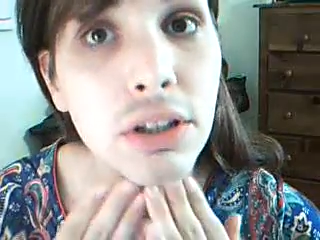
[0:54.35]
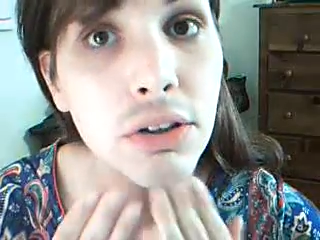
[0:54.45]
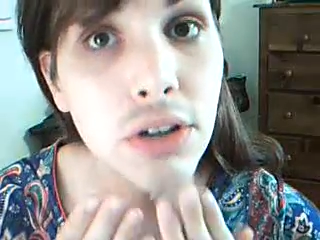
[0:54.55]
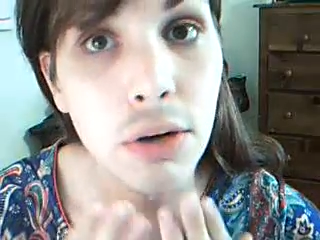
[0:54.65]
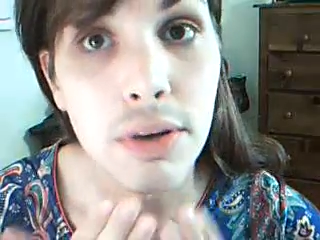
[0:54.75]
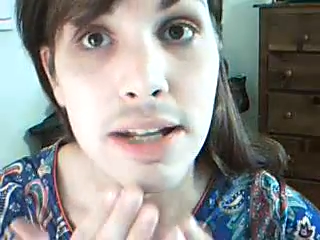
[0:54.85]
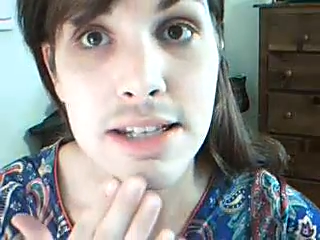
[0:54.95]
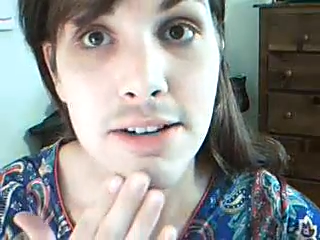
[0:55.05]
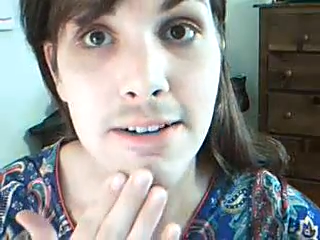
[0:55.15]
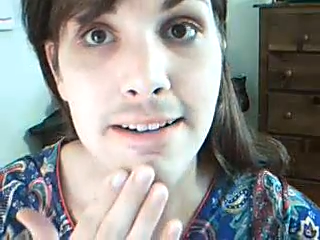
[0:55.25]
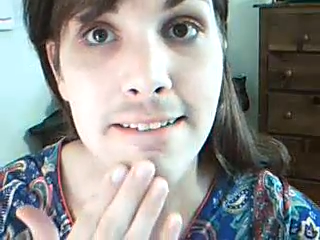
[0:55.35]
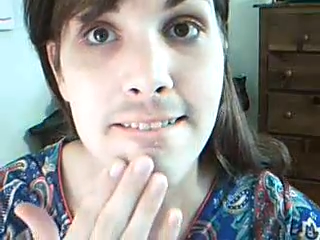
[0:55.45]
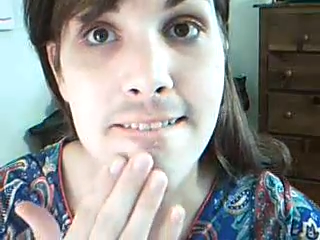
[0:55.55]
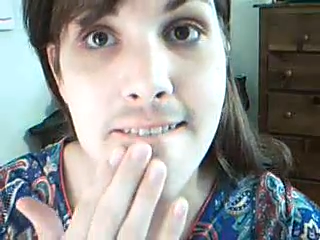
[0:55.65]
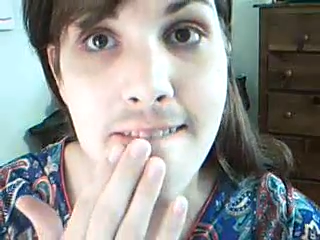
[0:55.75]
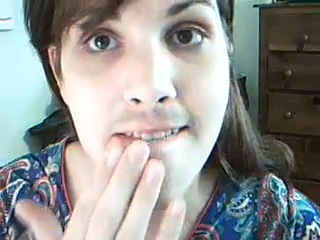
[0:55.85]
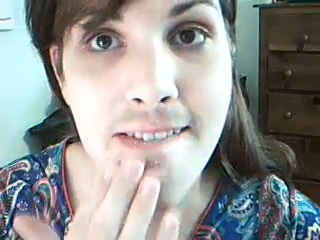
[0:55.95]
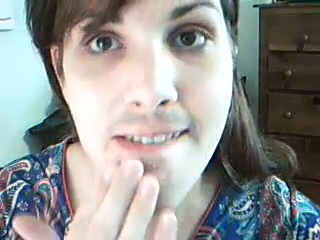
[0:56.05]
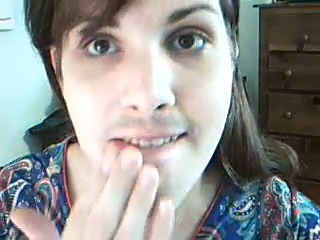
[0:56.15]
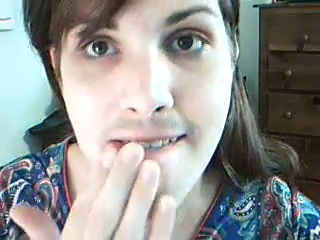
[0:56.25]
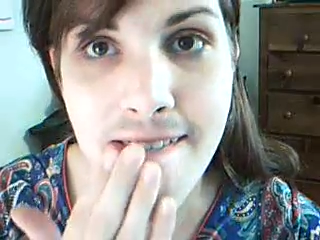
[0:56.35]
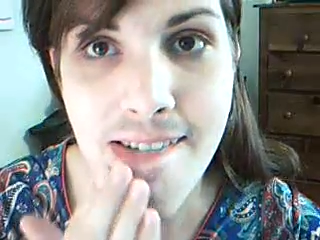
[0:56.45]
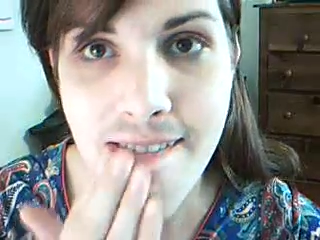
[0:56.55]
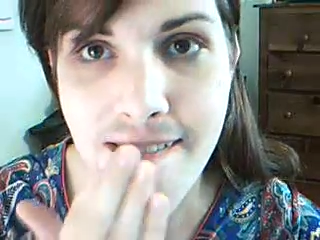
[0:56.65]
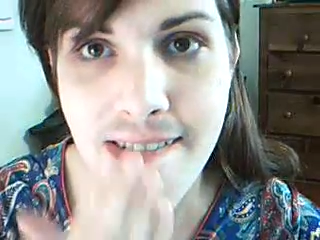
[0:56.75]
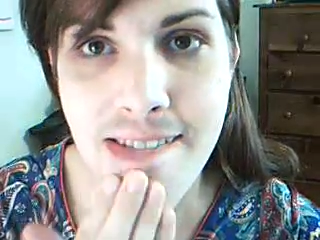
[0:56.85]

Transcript: you go against the grain. Yeah.